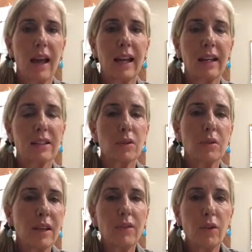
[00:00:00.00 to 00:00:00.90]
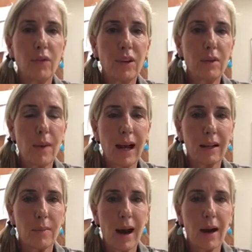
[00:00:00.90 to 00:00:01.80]
and to give you
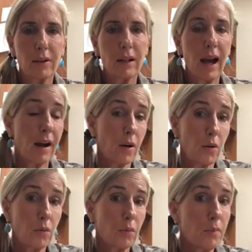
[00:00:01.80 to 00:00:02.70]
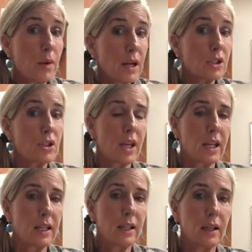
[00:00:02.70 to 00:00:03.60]
feedback about how much
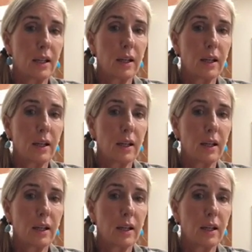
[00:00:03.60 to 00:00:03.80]
they